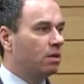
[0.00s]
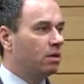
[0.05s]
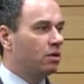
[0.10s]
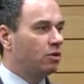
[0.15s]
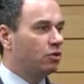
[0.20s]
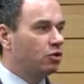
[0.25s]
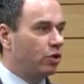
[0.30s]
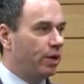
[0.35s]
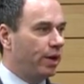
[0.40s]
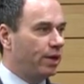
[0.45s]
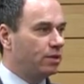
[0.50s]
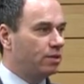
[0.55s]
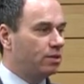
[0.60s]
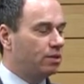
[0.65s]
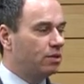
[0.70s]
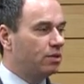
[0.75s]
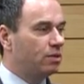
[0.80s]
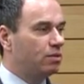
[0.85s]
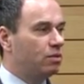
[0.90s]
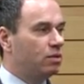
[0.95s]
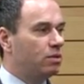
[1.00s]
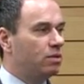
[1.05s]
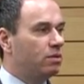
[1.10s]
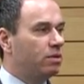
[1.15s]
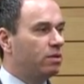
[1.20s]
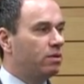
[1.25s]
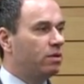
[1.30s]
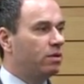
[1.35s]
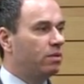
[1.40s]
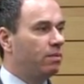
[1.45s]
contractors would
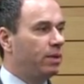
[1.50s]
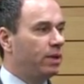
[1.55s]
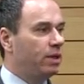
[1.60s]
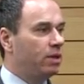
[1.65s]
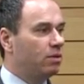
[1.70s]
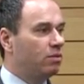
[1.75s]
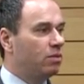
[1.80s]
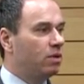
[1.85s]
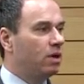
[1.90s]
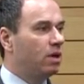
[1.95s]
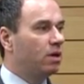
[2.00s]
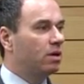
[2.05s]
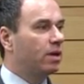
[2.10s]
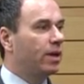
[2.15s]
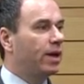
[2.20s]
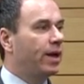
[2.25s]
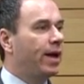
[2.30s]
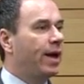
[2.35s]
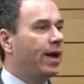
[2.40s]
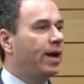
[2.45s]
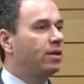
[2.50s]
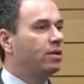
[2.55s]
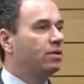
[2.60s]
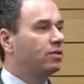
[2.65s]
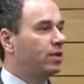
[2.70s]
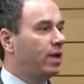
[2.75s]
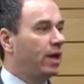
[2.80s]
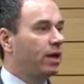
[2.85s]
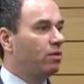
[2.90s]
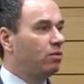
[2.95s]
complete the work and the
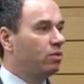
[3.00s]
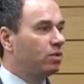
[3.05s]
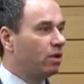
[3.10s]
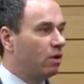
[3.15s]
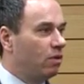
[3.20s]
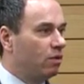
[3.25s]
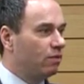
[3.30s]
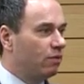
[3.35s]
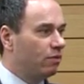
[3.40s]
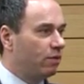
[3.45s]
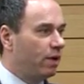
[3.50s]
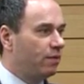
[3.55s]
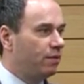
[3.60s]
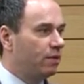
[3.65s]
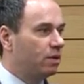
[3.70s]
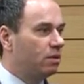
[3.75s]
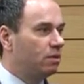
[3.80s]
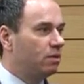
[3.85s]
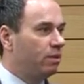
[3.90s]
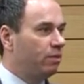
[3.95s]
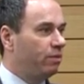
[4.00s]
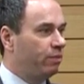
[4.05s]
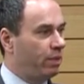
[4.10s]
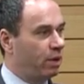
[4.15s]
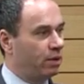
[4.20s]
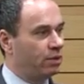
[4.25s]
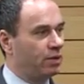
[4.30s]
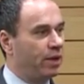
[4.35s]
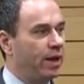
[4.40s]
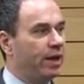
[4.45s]
snagging would go on forever. And
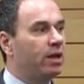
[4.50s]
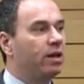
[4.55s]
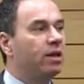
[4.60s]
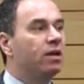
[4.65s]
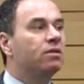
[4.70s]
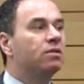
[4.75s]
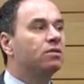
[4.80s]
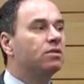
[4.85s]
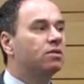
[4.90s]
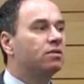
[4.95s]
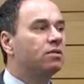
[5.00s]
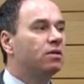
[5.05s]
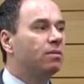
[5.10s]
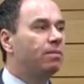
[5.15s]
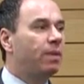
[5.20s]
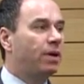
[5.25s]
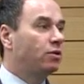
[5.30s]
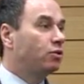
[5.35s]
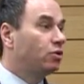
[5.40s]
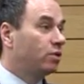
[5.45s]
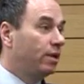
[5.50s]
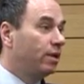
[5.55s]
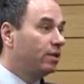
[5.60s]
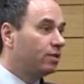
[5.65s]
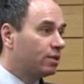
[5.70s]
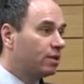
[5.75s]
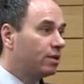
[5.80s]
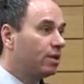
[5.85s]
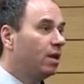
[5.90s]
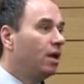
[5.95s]
by snagging, it's the punch
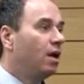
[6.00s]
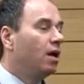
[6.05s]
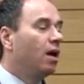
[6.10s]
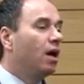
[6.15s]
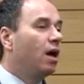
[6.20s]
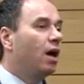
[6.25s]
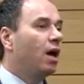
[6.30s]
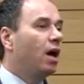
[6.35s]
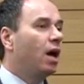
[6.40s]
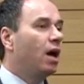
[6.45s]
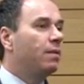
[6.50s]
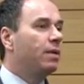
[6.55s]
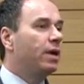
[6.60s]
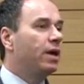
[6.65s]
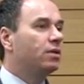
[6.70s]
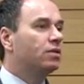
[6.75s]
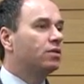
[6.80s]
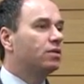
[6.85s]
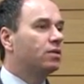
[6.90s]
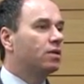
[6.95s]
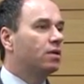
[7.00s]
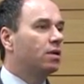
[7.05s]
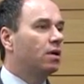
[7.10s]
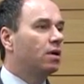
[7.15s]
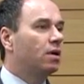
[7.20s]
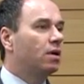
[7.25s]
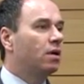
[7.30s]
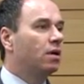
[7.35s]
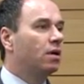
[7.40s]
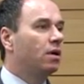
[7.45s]
list, it's
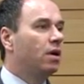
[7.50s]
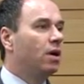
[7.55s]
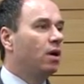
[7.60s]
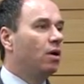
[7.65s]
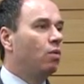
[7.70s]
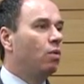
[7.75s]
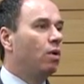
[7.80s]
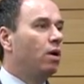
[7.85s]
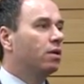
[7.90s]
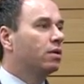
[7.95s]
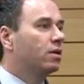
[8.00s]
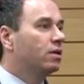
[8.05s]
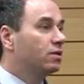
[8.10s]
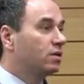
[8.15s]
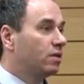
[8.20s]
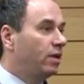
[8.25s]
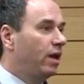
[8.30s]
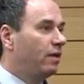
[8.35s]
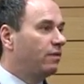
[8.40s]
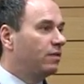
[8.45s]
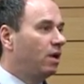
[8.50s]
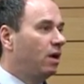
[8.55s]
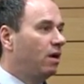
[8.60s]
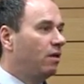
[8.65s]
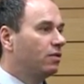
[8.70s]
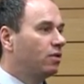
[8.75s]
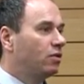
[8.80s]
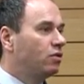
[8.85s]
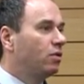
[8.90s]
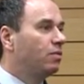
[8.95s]
the work that's left
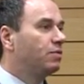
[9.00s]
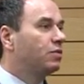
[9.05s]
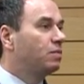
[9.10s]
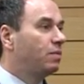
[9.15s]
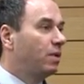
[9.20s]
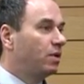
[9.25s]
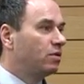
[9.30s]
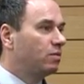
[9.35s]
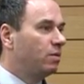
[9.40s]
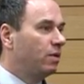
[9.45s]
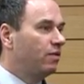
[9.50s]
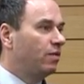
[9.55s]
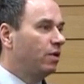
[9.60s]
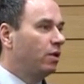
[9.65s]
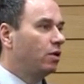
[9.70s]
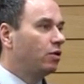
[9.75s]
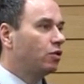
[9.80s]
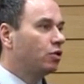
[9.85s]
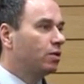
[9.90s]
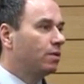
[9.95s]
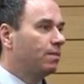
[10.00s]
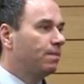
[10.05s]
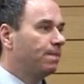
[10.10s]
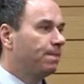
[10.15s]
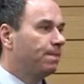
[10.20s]
after the job's supposed to be finished.